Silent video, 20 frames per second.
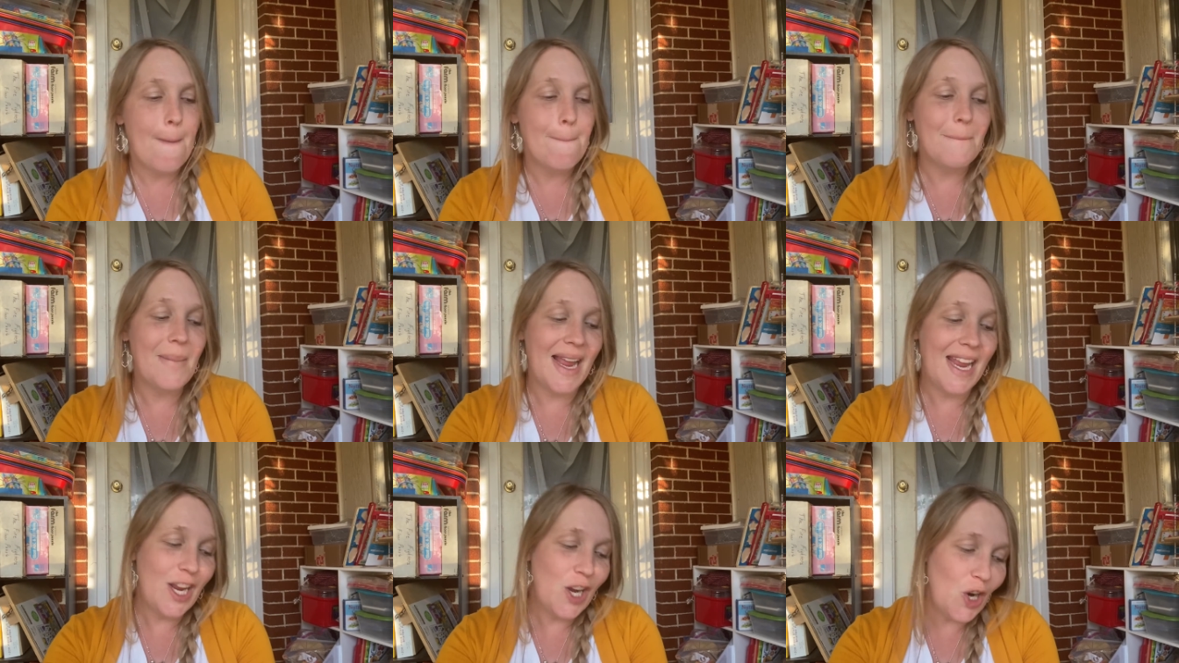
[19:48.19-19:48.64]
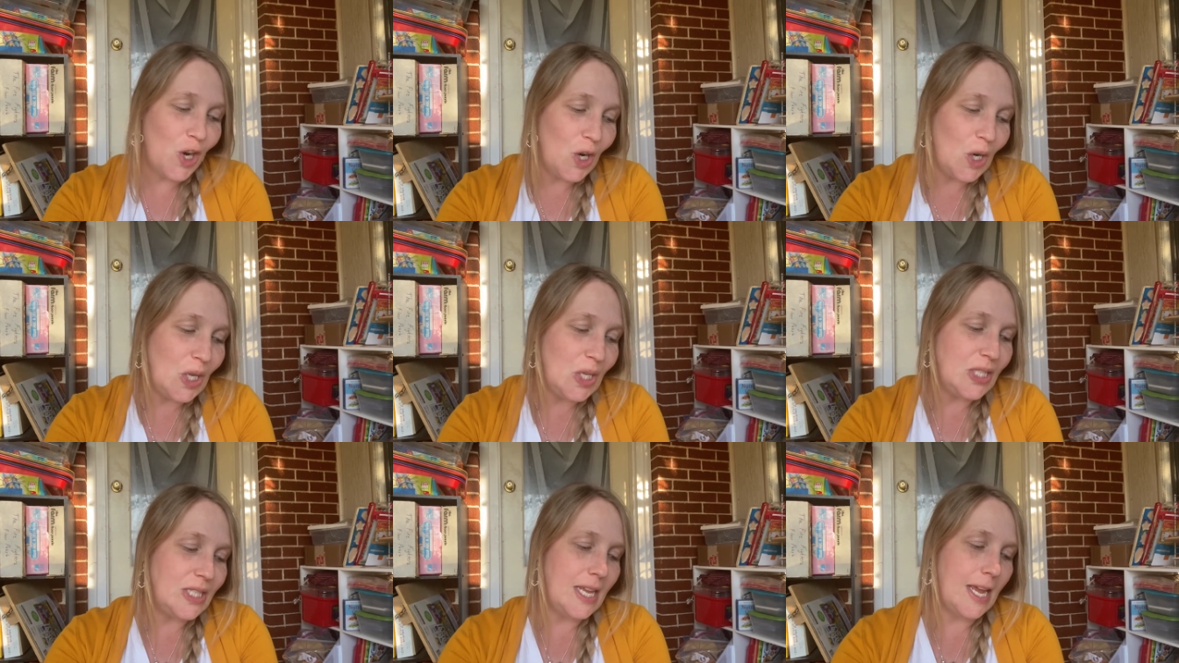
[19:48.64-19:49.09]
My
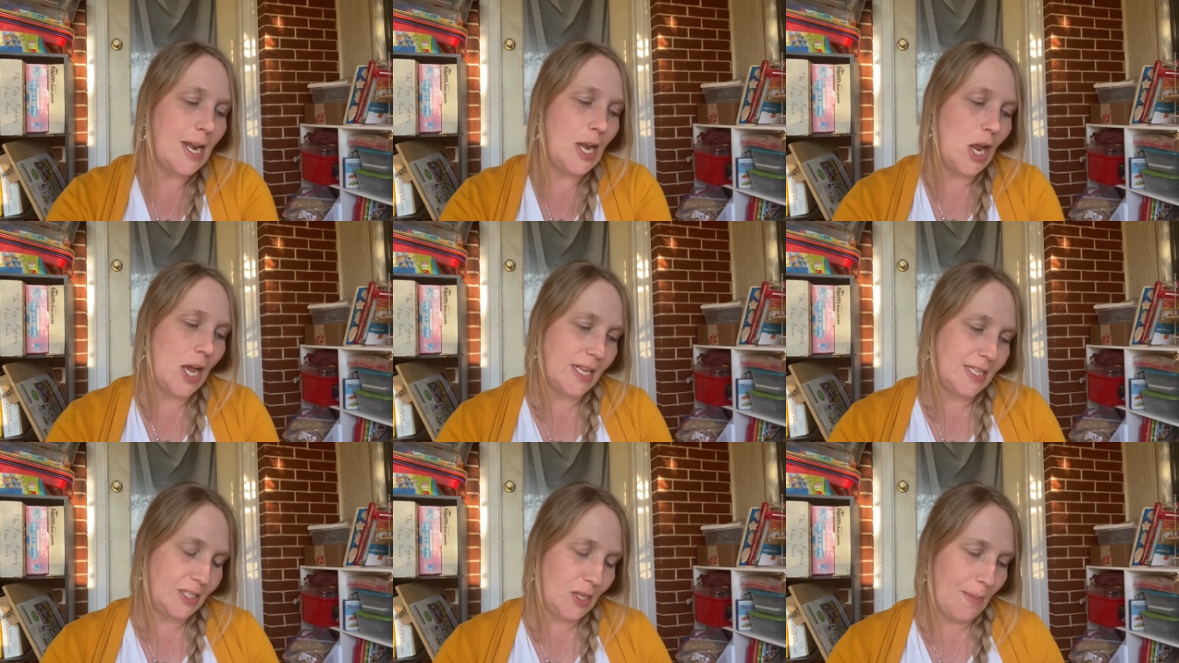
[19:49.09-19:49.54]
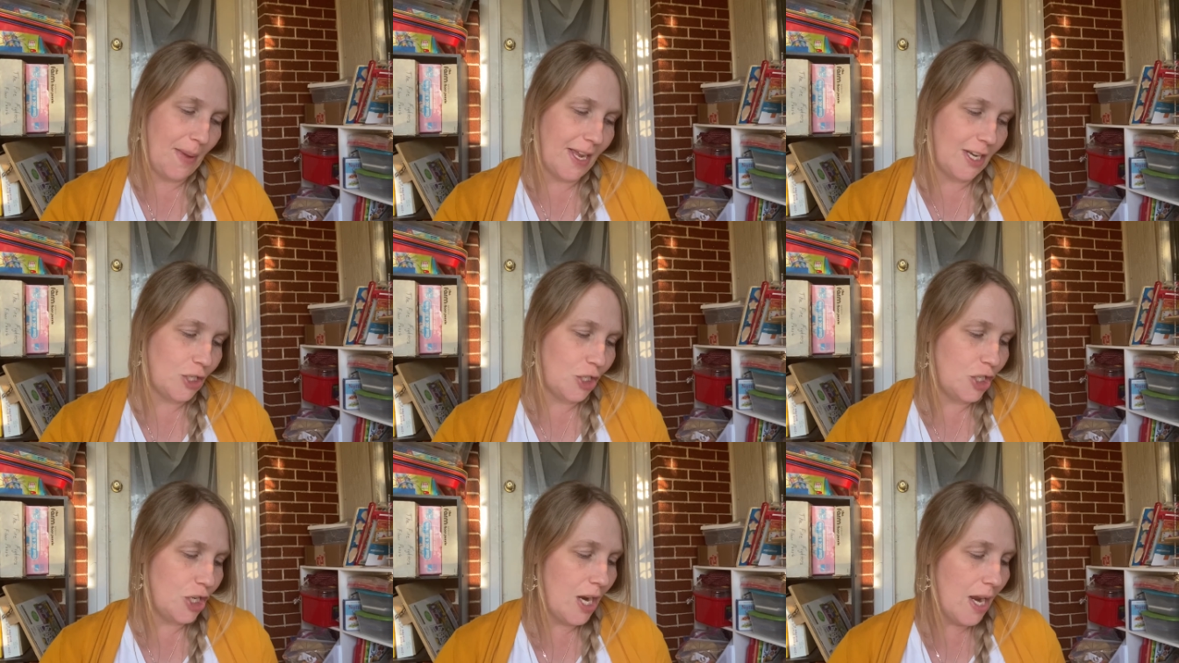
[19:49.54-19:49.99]
girls, not so
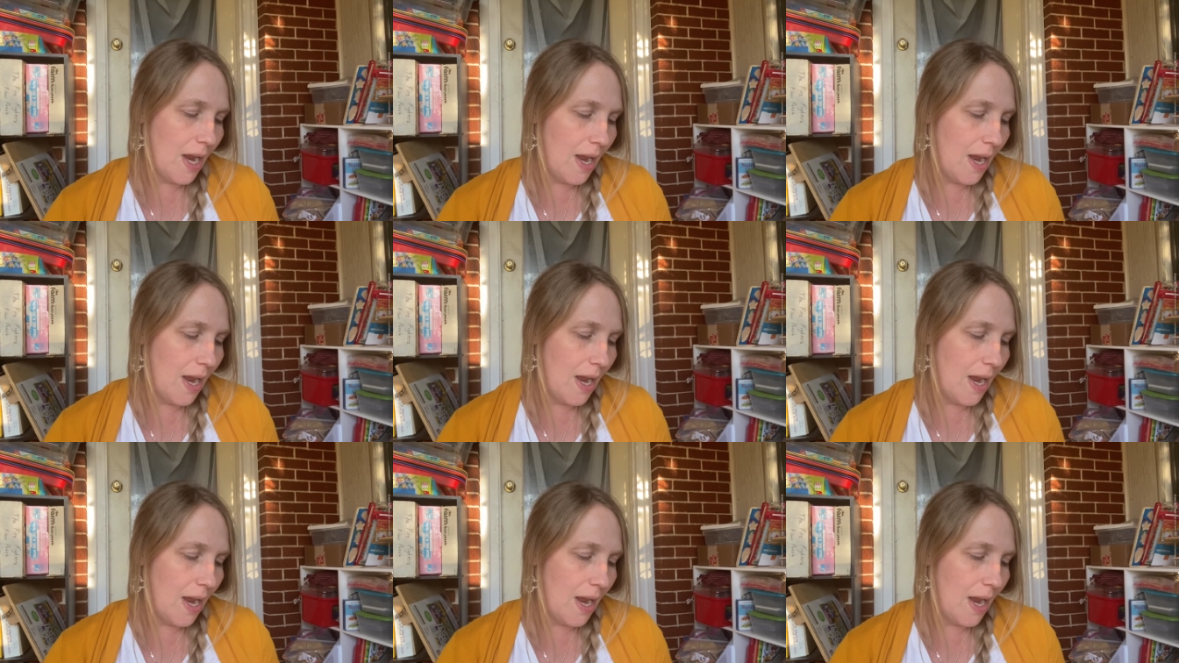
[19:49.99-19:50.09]
much.